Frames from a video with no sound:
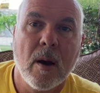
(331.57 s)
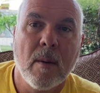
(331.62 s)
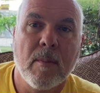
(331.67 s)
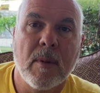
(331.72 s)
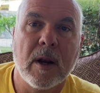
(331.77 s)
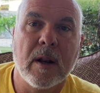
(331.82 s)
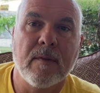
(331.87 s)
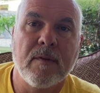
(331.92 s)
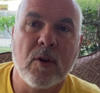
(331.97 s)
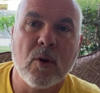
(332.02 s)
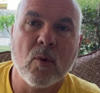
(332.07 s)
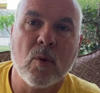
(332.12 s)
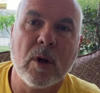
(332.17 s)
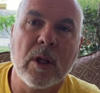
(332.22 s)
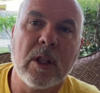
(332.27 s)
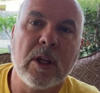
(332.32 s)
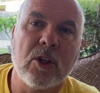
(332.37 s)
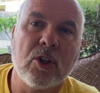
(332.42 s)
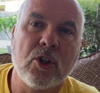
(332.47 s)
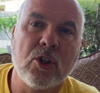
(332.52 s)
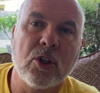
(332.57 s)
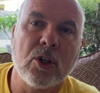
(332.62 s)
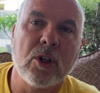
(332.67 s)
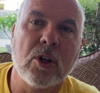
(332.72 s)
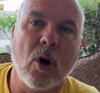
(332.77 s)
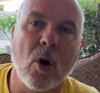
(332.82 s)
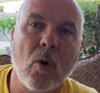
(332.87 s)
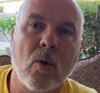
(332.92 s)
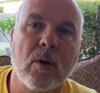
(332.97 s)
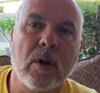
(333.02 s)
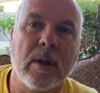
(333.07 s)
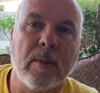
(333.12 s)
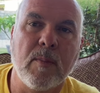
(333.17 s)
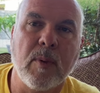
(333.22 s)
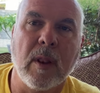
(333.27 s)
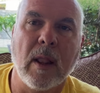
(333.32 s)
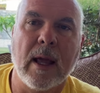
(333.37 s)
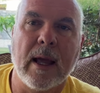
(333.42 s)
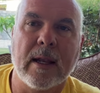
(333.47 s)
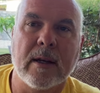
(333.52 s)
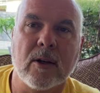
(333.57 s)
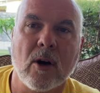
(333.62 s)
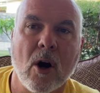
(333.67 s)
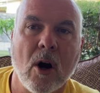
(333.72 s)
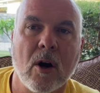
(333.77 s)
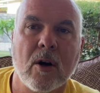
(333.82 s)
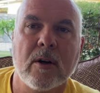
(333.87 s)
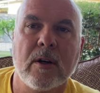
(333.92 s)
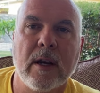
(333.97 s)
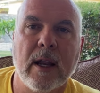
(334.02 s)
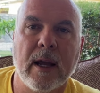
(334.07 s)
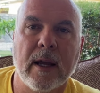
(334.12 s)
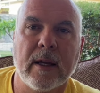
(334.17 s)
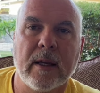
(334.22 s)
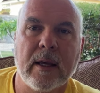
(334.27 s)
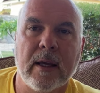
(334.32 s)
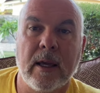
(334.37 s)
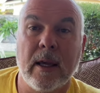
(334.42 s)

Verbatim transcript: but if you really should only plant hardneck